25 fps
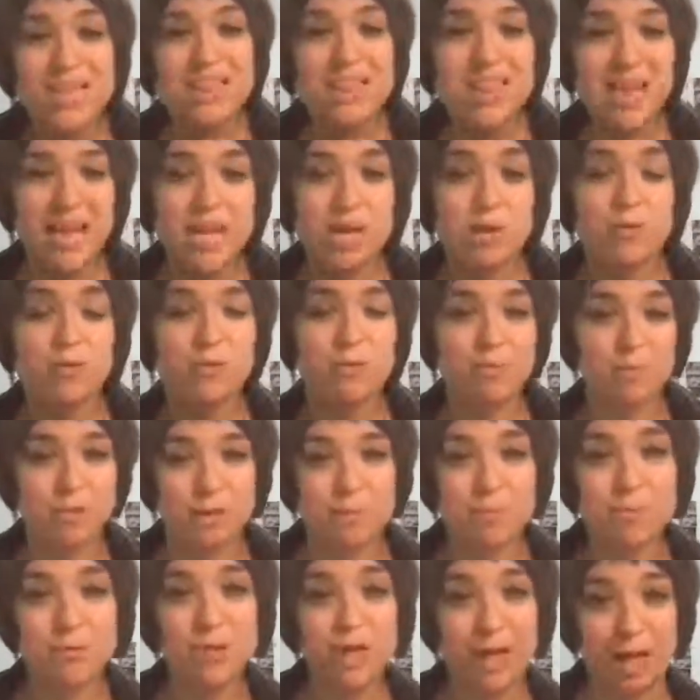We like
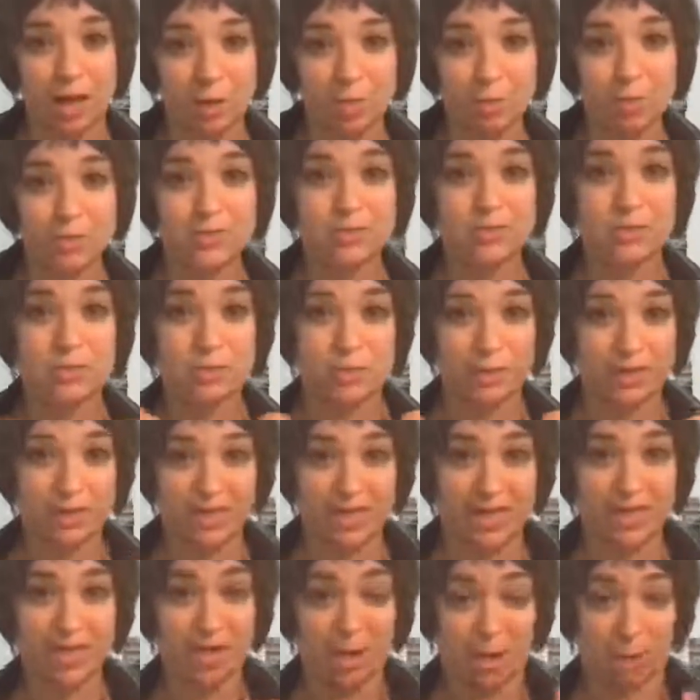when people help us.
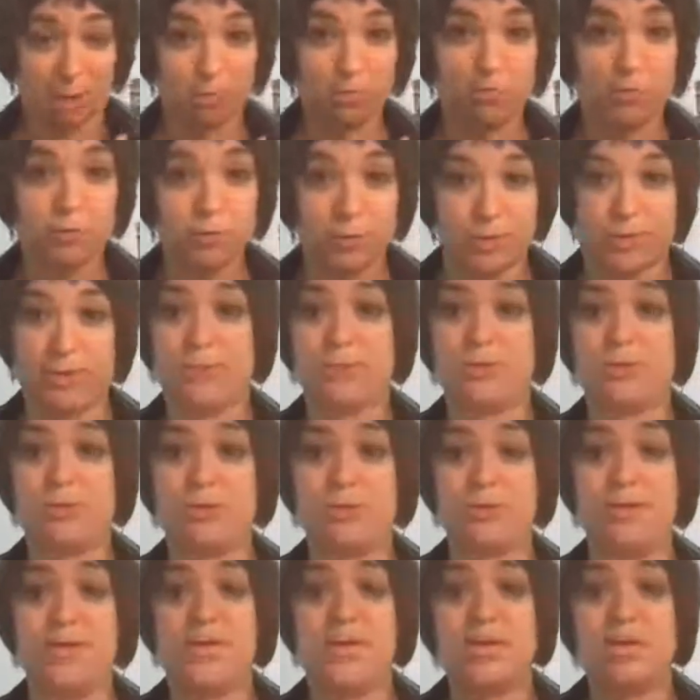We like helpful
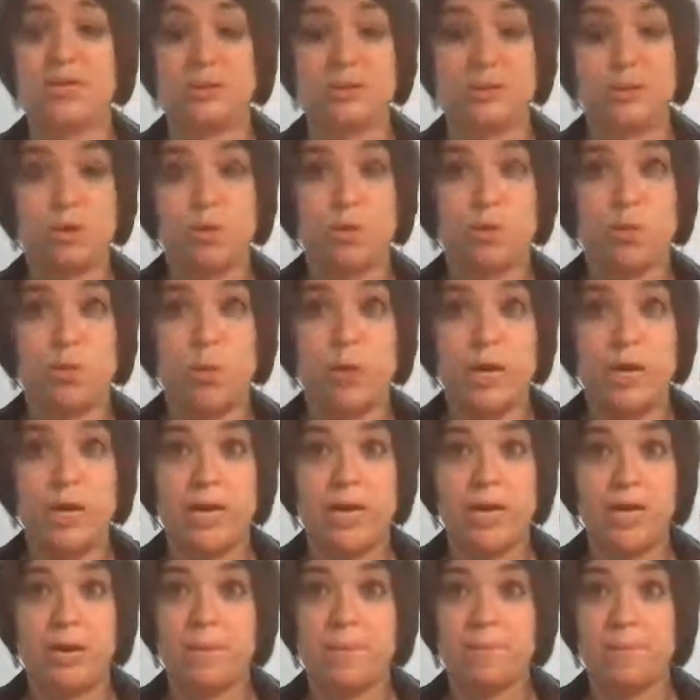people. So
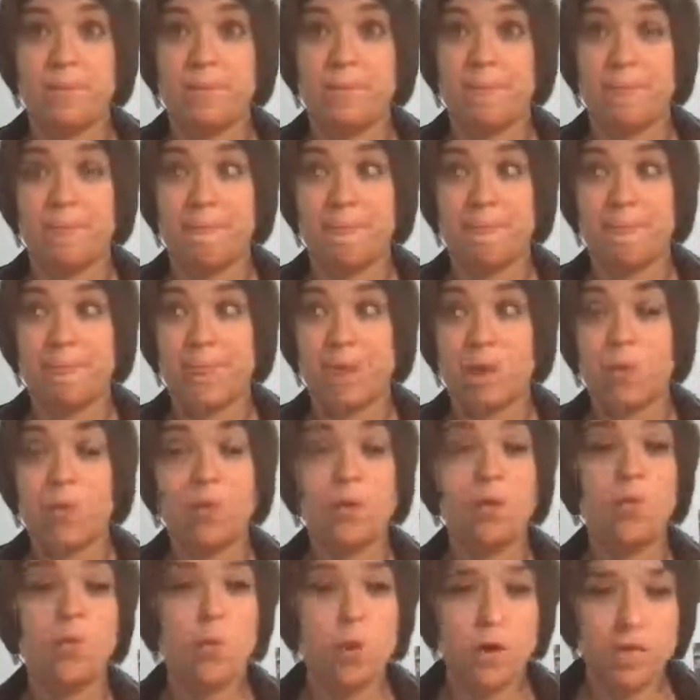
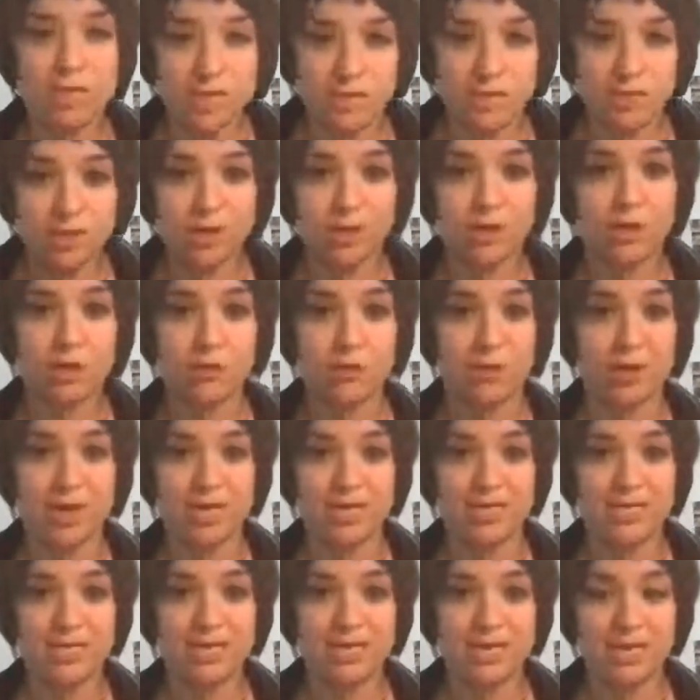we want to
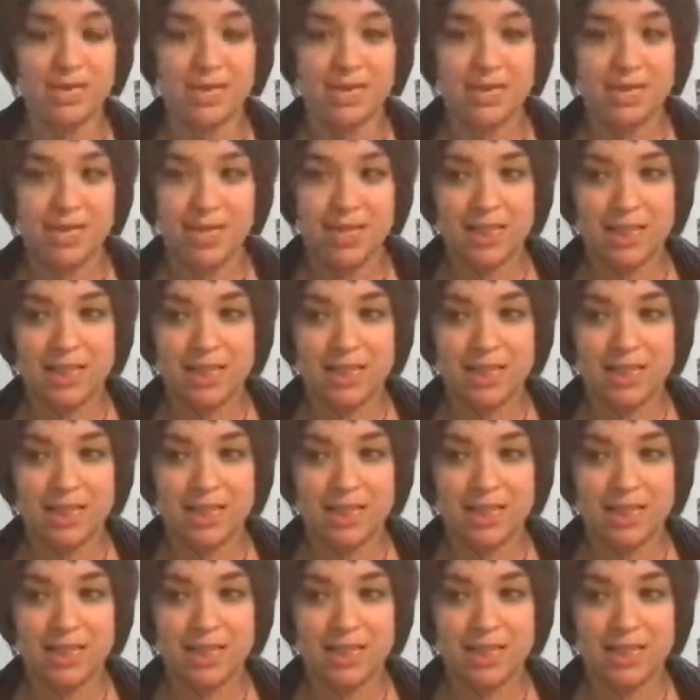generate